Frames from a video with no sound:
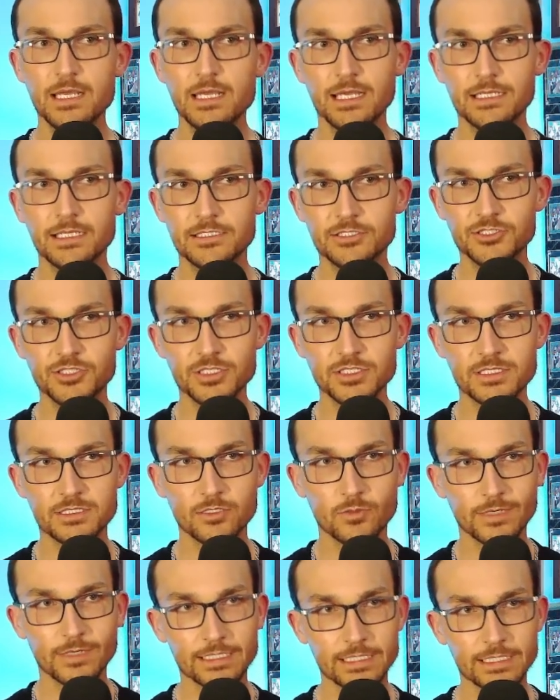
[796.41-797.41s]
And to just
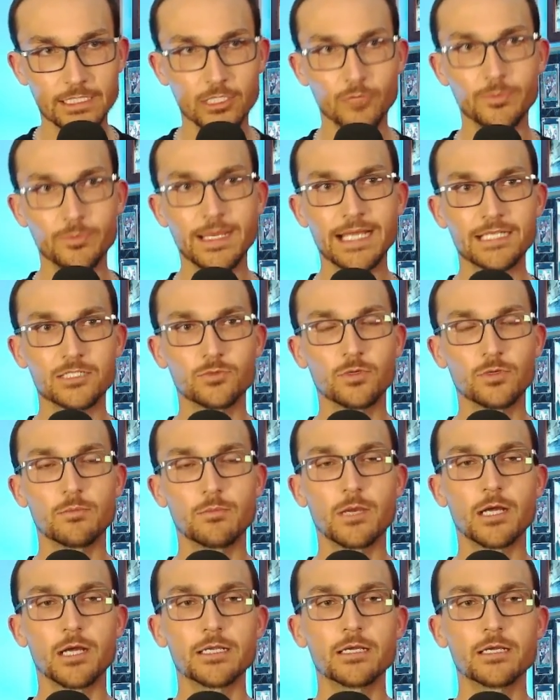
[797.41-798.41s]
quickly go back to what
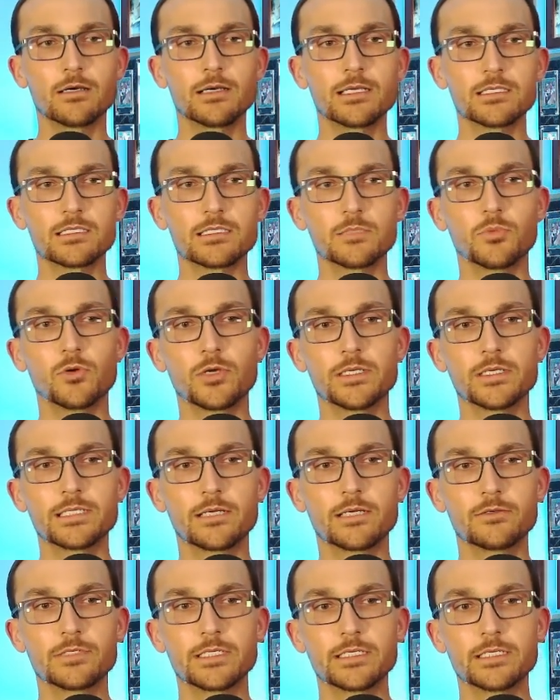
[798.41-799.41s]
Mario has to point
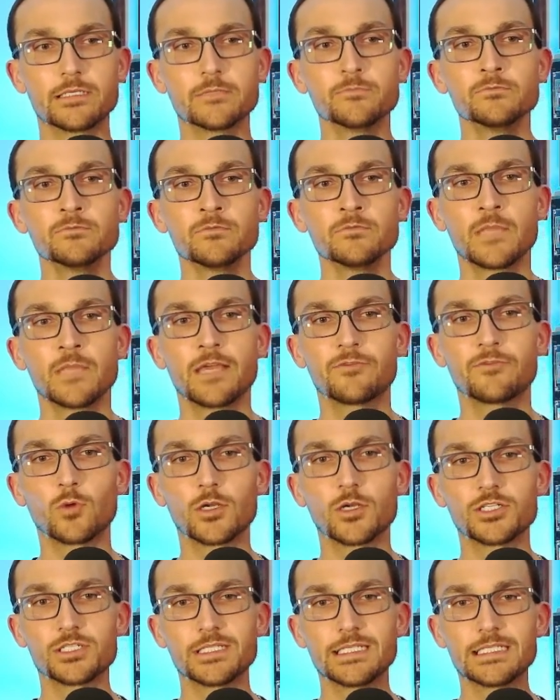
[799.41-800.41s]
out here, after
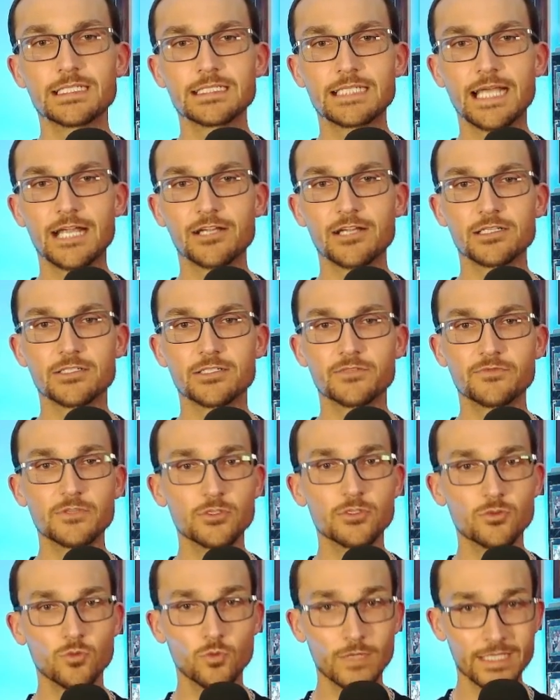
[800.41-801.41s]
watching the entire
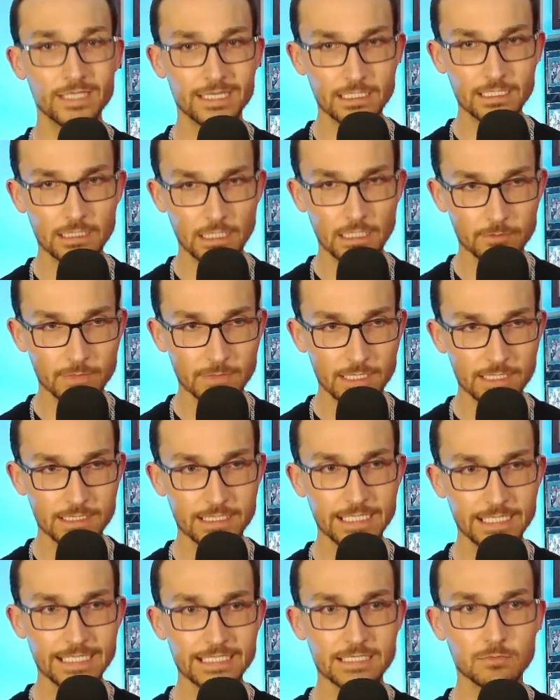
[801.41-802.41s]
interview with Elon
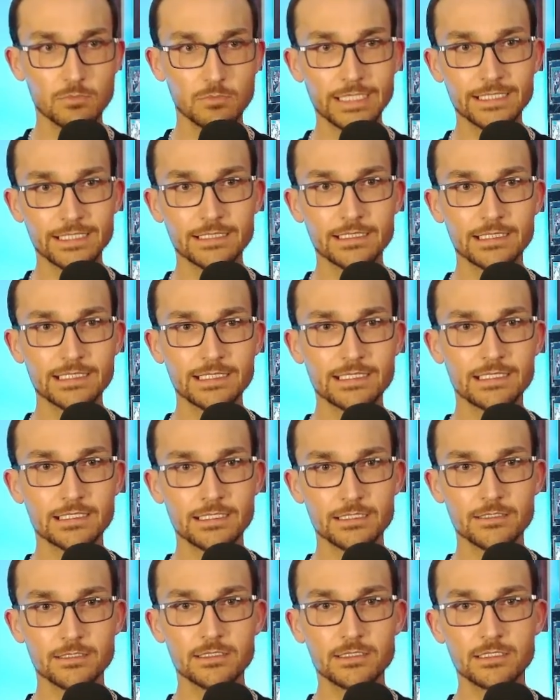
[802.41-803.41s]
Musk, it's blatantly
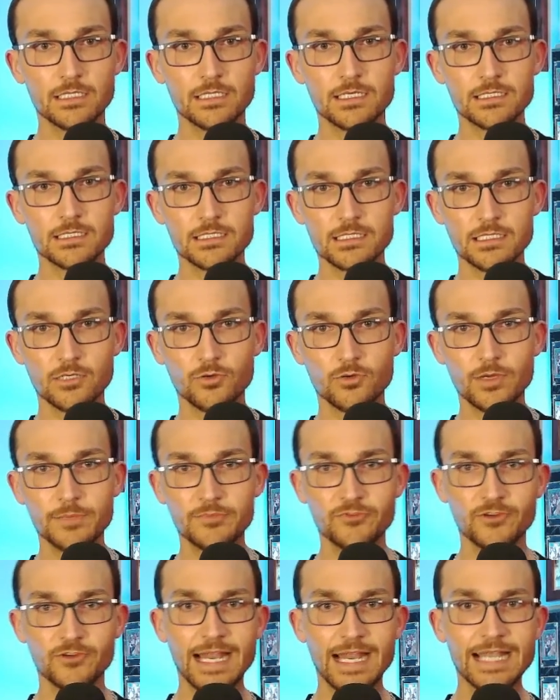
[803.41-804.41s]
clear Don isn't
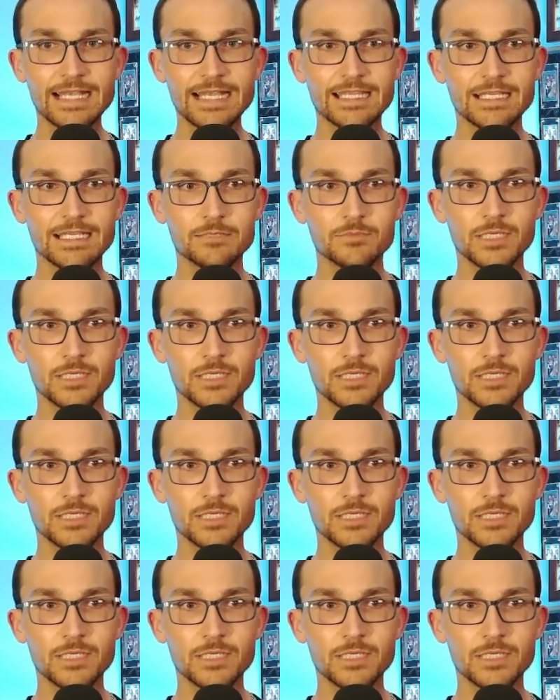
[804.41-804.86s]
equipped for anything but